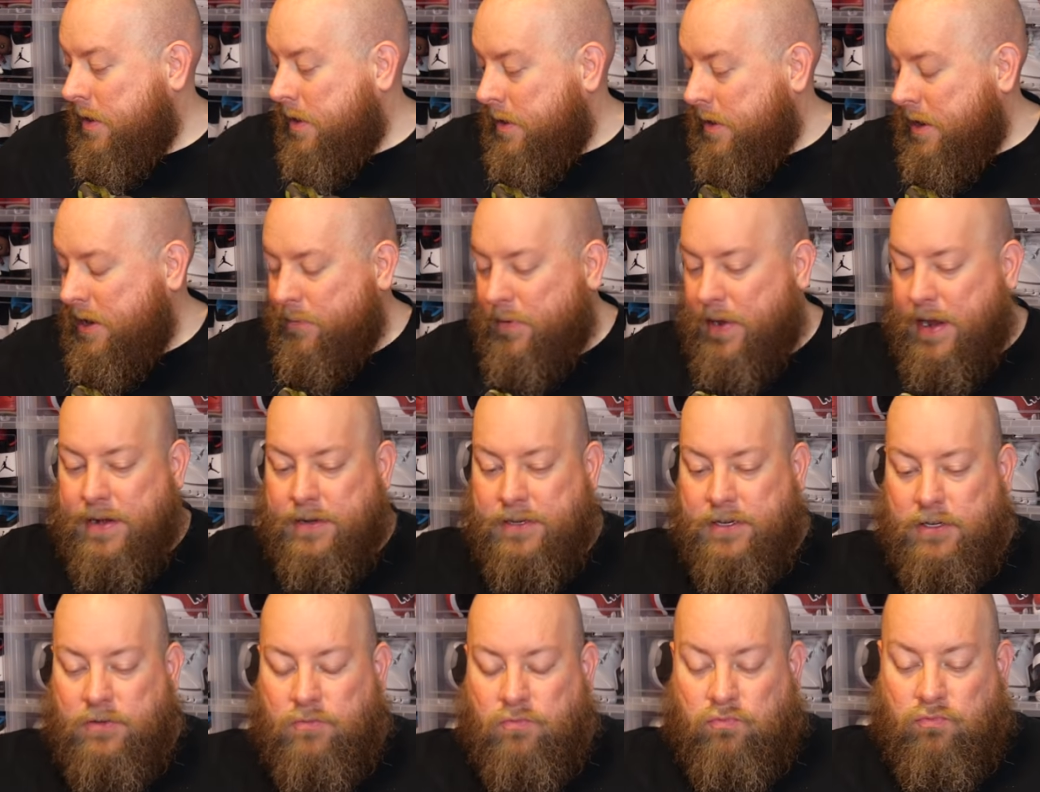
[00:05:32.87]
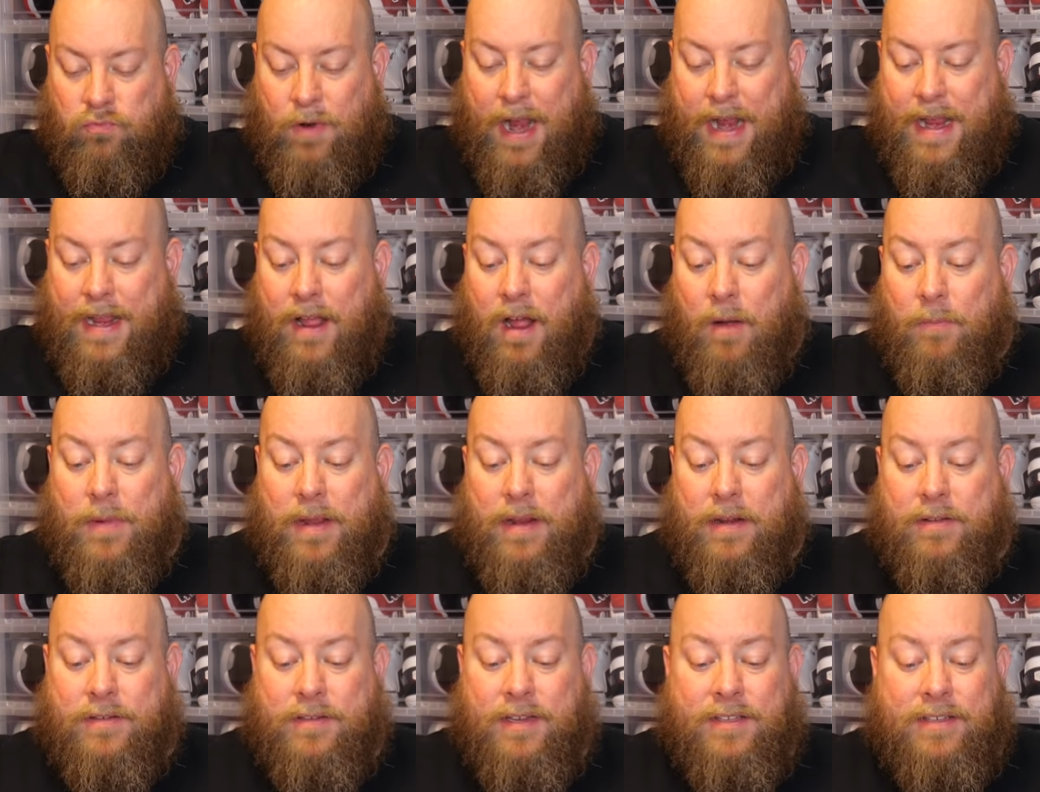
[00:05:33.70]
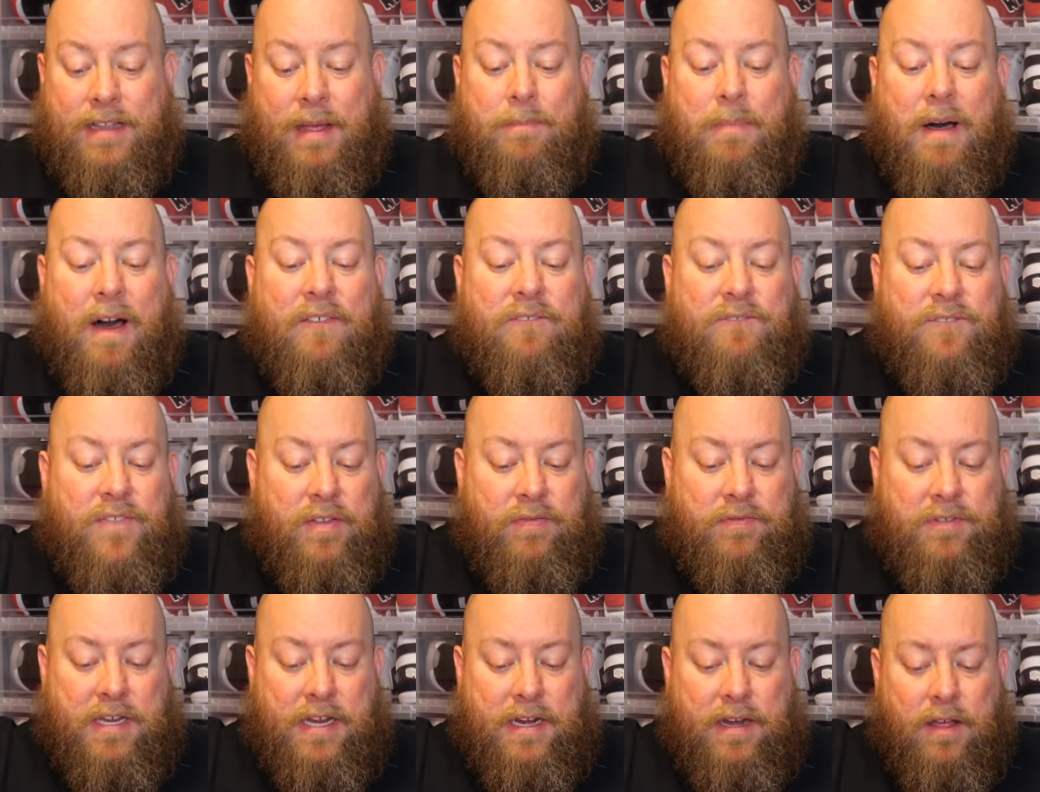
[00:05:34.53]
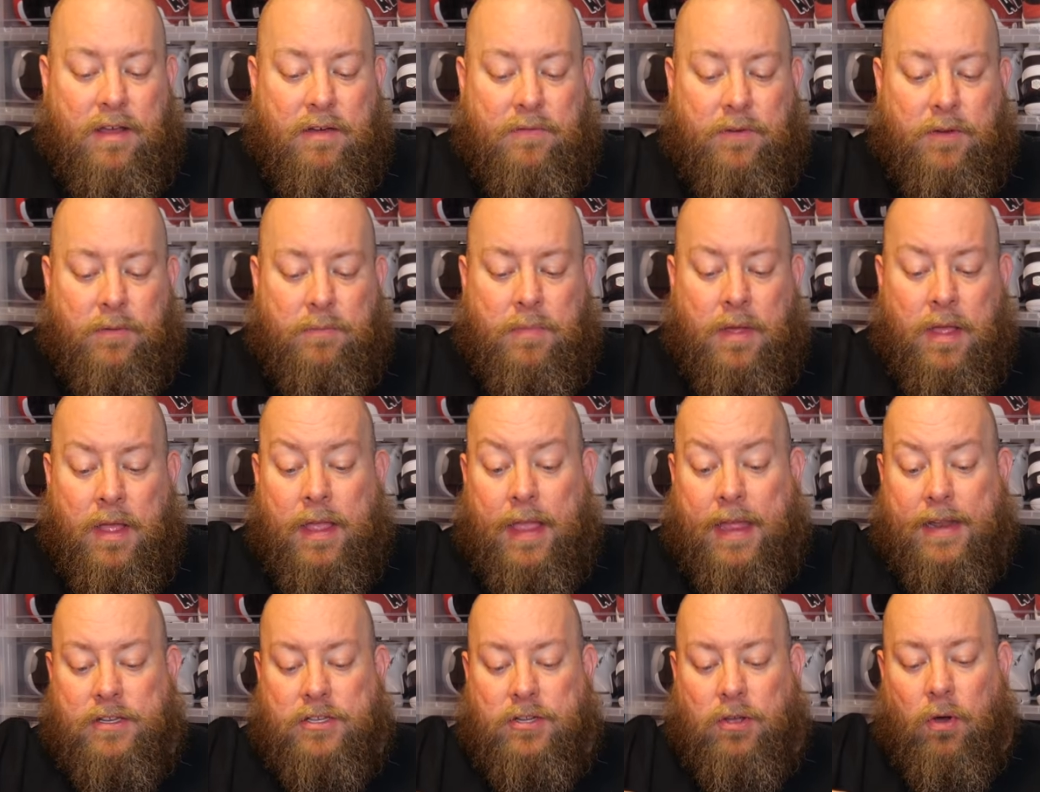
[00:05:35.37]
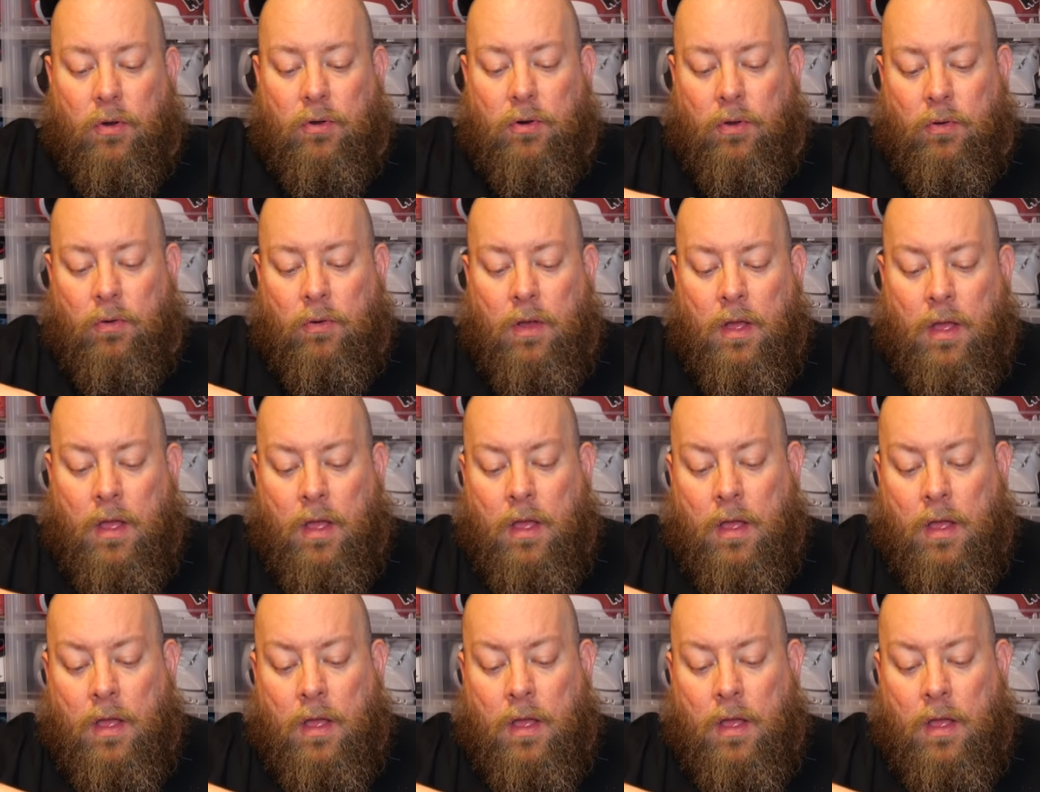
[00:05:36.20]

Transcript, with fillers: Anyway, just right, I mean, since I bought fifteen of them in total,